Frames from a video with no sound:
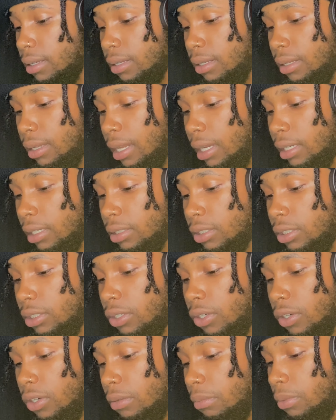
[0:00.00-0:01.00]
Like G
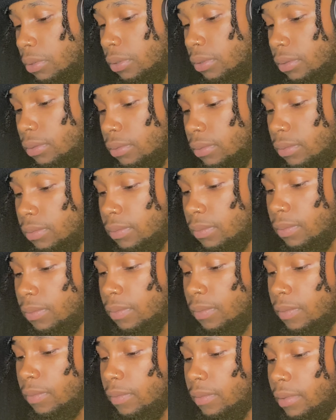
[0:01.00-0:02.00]
Herbo.
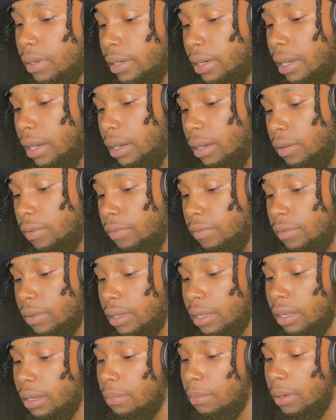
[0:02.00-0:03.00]
I don't
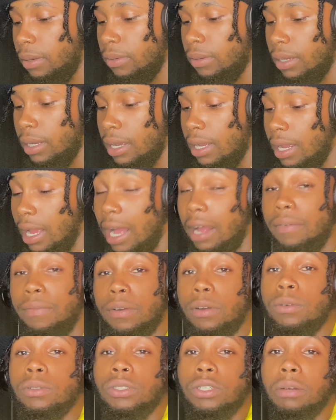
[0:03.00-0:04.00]
care about. I
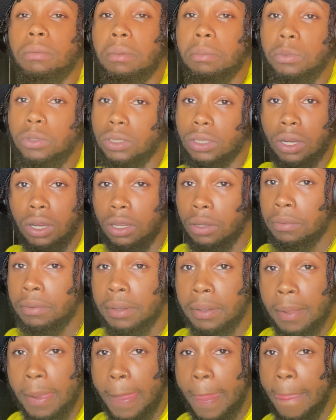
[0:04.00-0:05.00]
fuck with G Herbo music all the
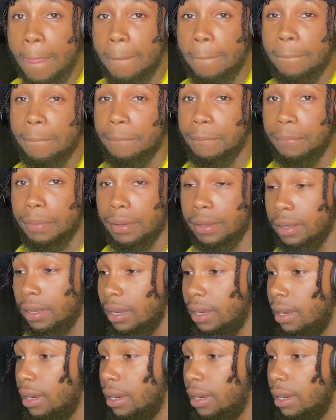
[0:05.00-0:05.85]
way, but